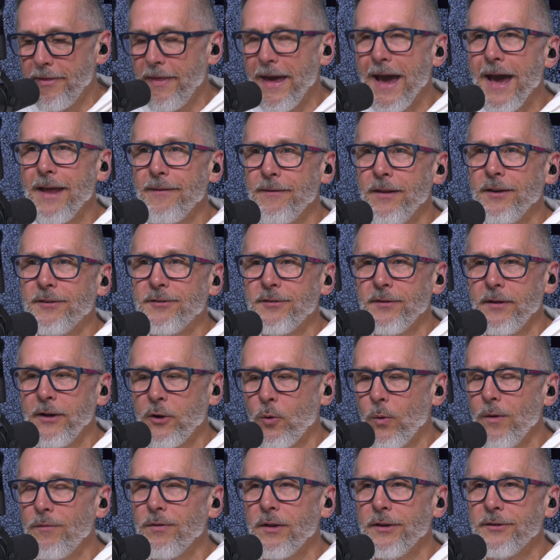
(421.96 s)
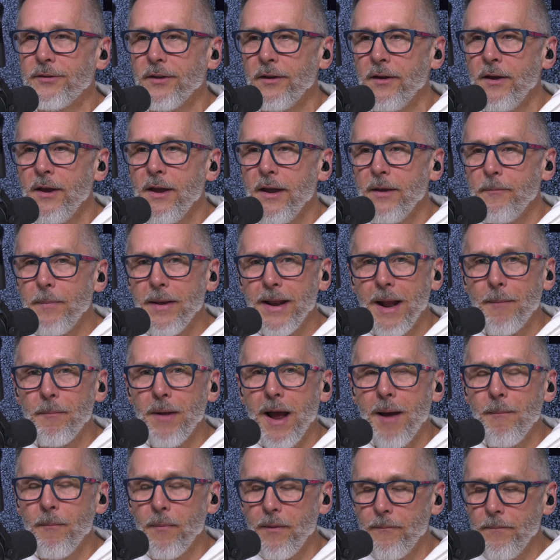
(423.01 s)
that, that's equivalent to, man,
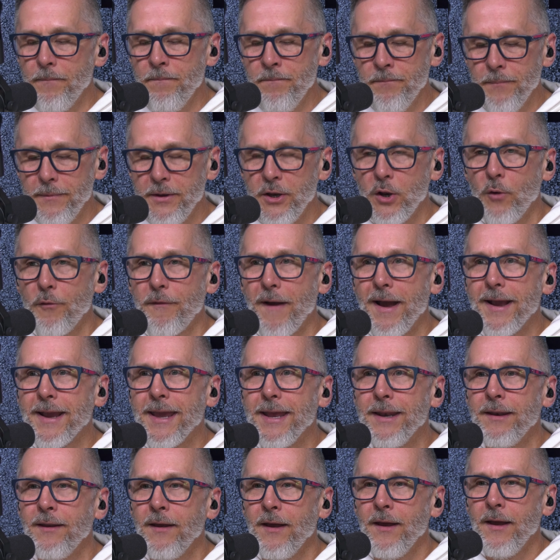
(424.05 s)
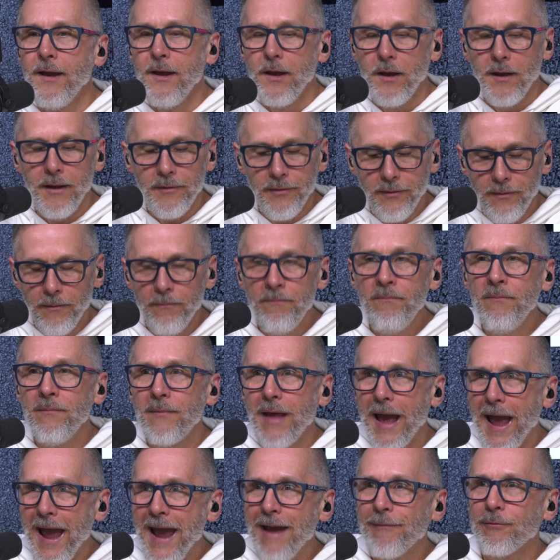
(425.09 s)
I'm, I'm you know, if I can
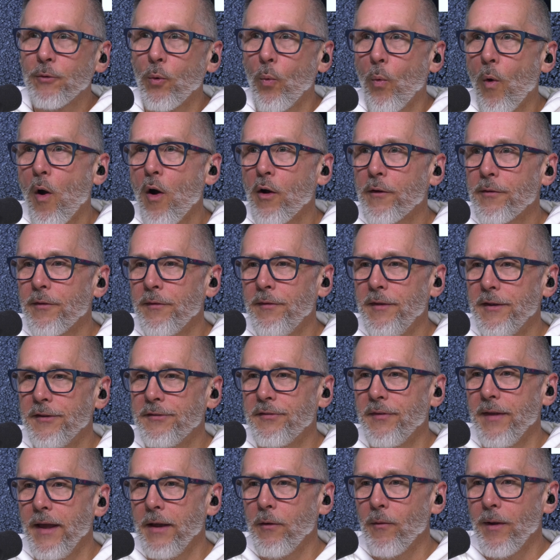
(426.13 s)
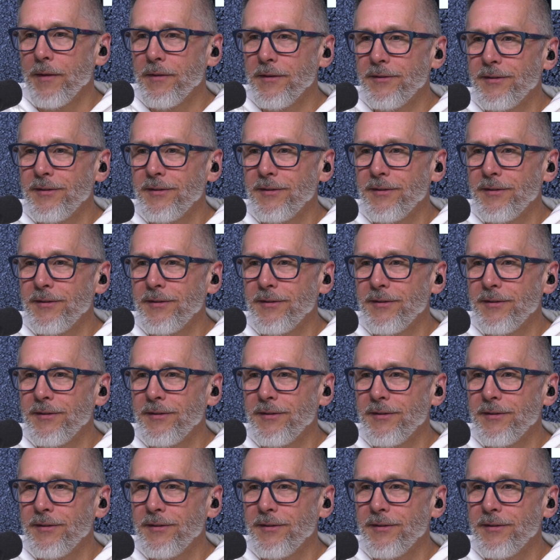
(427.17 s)
I have to walk this thing, right?